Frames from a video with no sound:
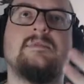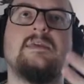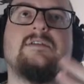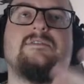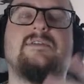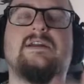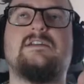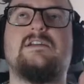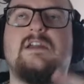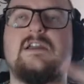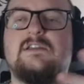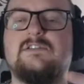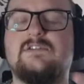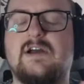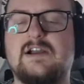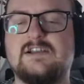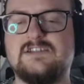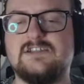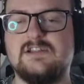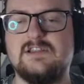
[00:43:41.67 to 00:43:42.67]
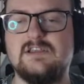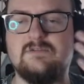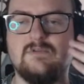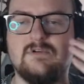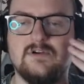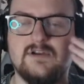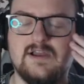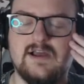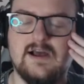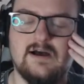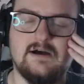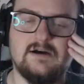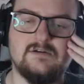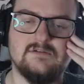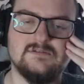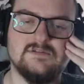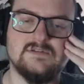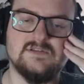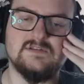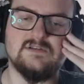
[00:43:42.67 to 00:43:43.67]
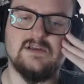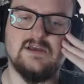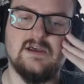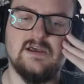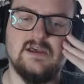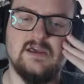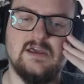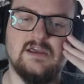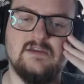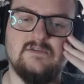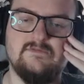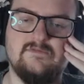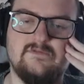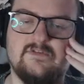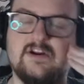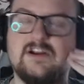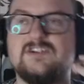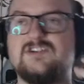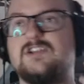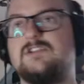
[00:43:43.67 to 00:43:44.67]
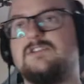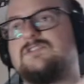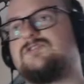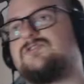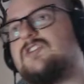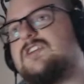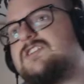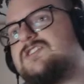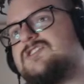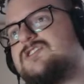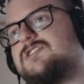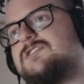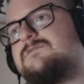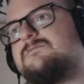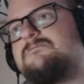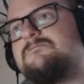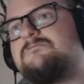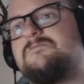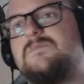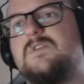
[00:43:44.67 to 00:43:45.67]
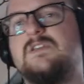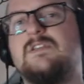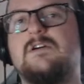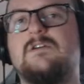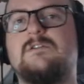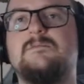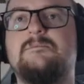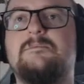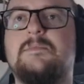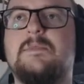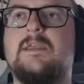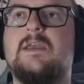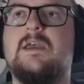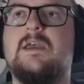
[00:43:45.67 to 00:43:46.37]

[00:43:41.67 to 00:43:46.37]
if I'm going to actually work out a fresh illustration, you know.